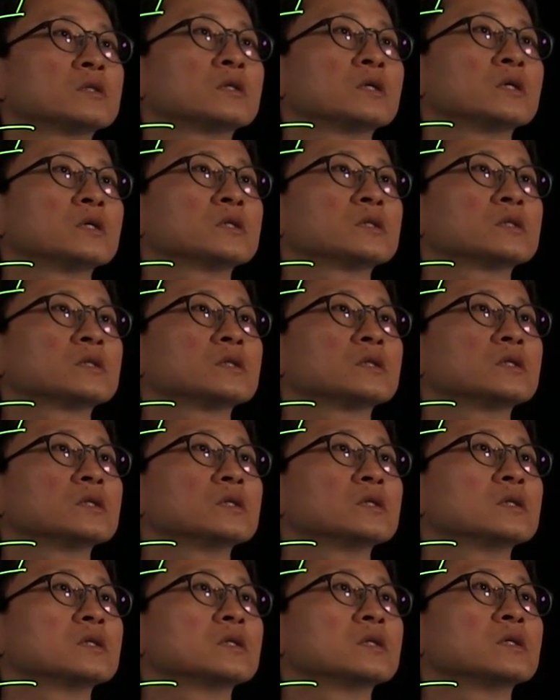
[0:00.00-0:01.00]
this
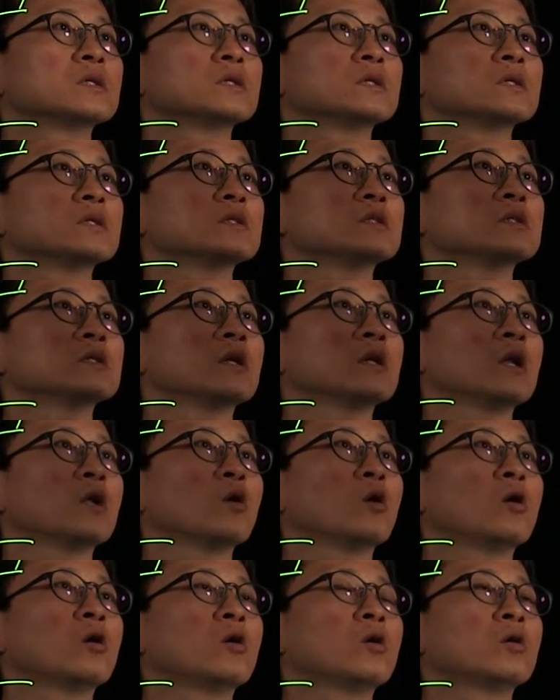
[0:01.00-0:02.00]

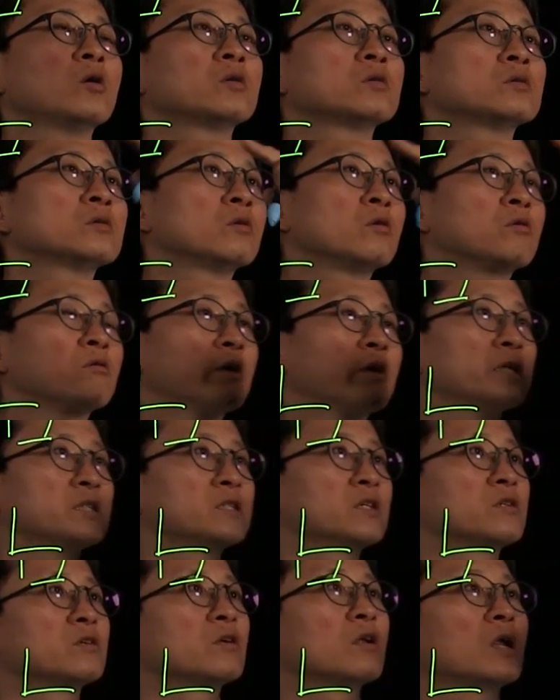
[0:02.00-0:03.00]
long
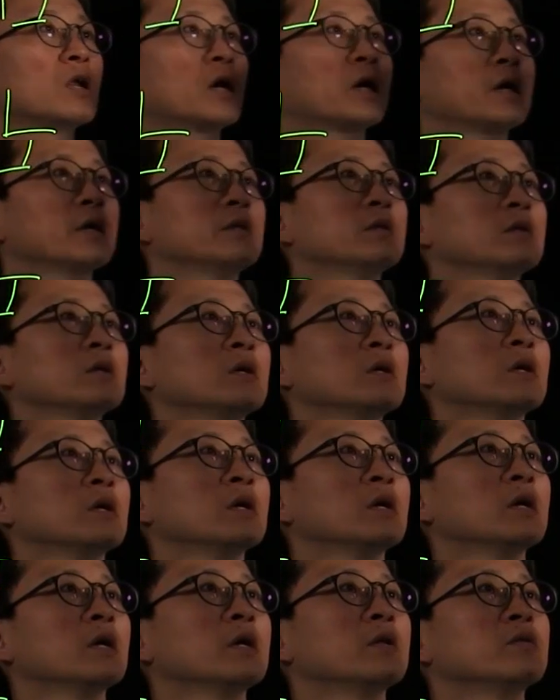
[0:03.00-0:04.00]
horizontal line?
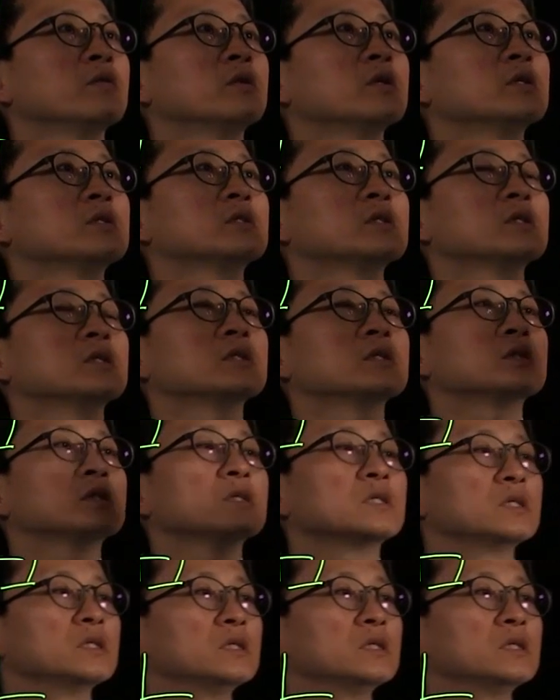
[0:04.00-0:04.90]
And this is